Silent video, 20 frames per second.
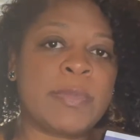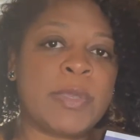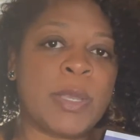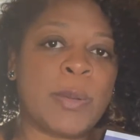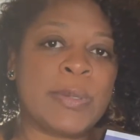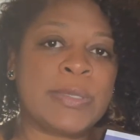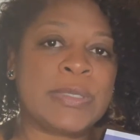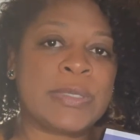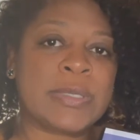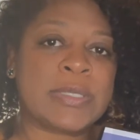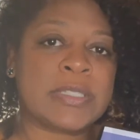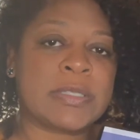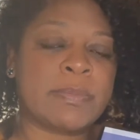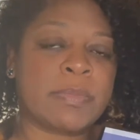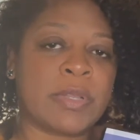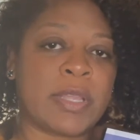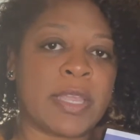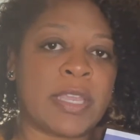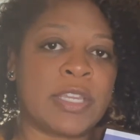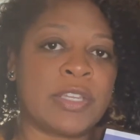able to
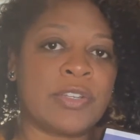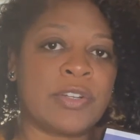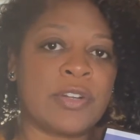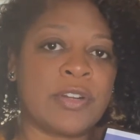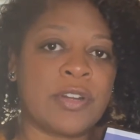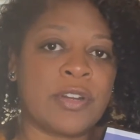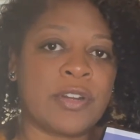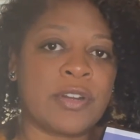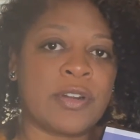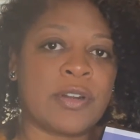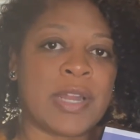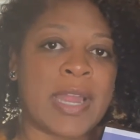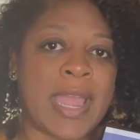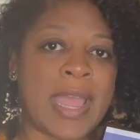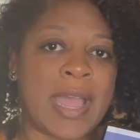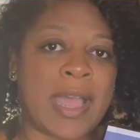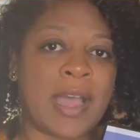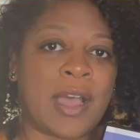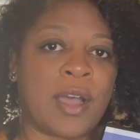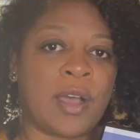explain to her
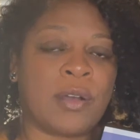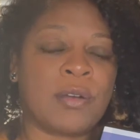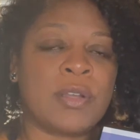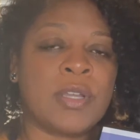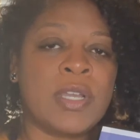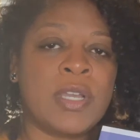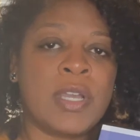how